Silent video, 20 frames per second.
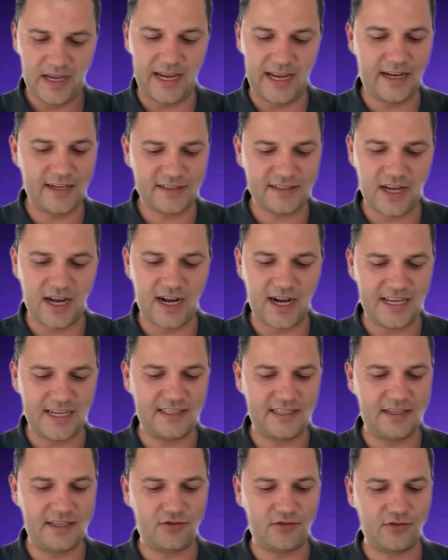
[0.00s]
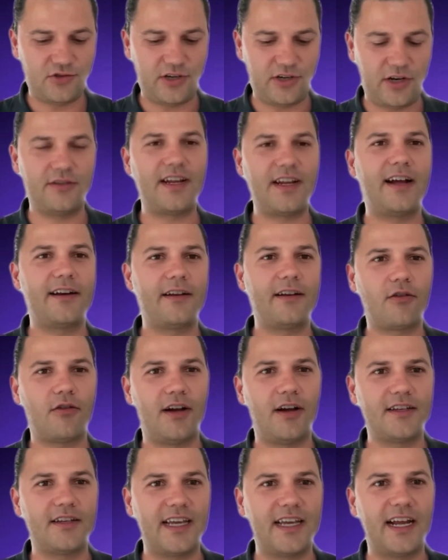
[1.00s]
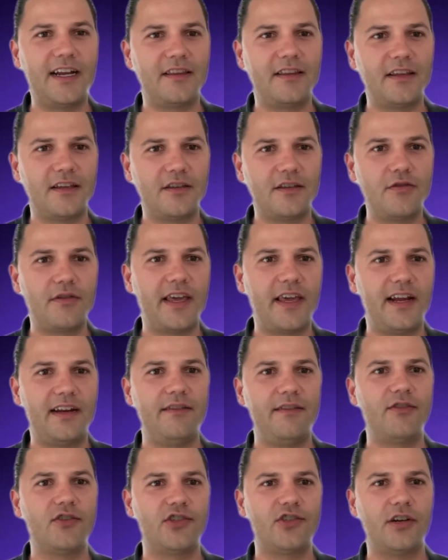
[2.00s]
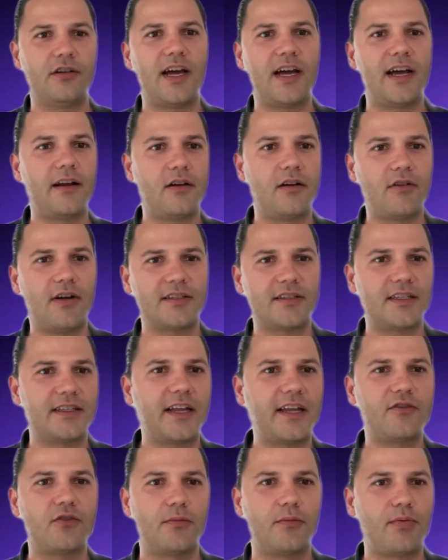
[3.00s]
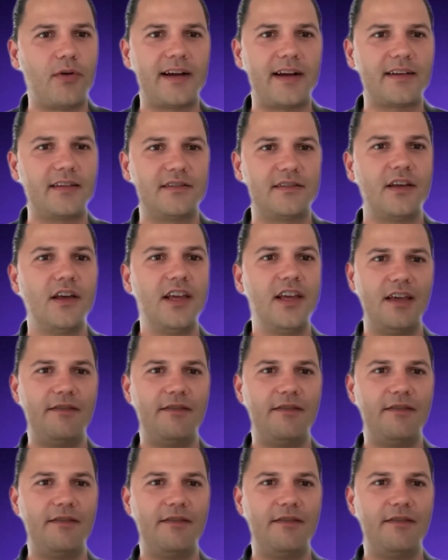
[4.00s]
it is not easy to share data across anything. You can't even share data across a dental practice.